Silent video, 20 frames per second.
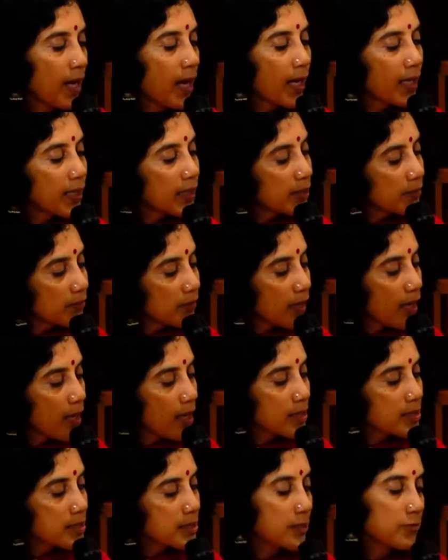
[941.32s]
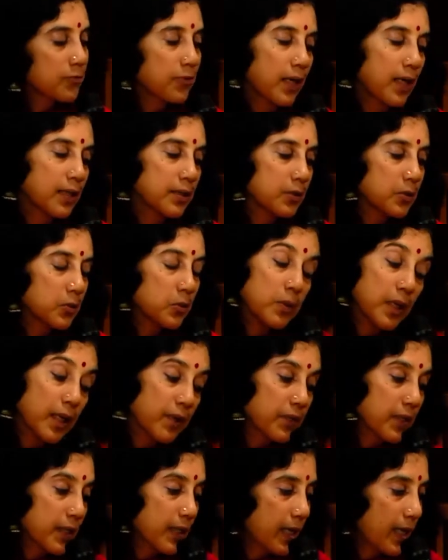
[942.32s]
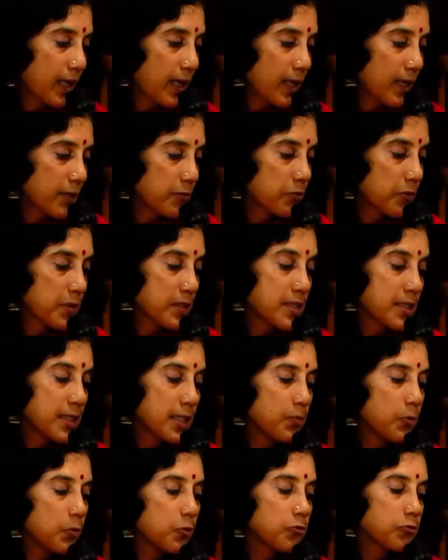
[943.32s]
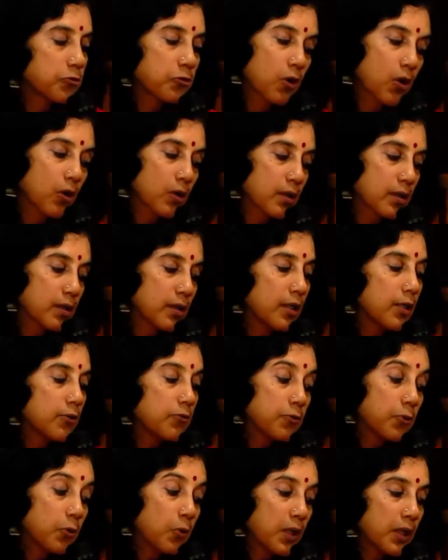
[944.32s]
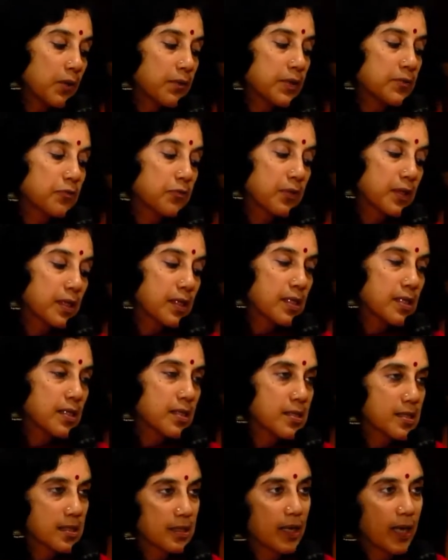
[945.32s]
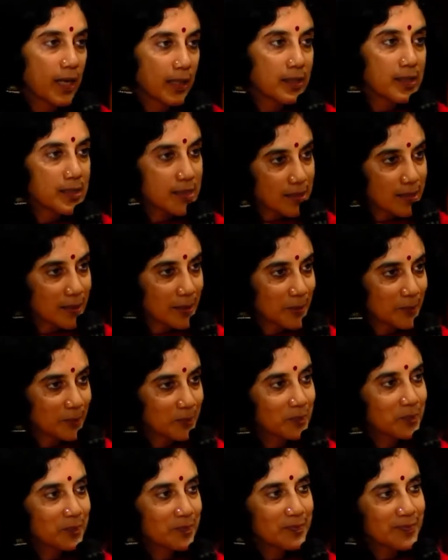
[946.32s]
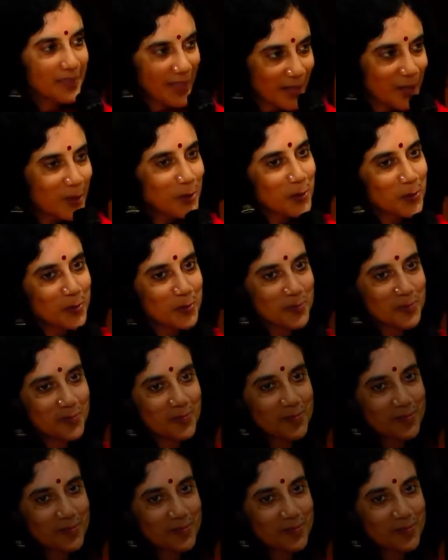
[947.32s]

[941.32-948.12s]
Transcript: I even asked a father who never cared for a sea blue frock flowing with frills like the sea. Thank you.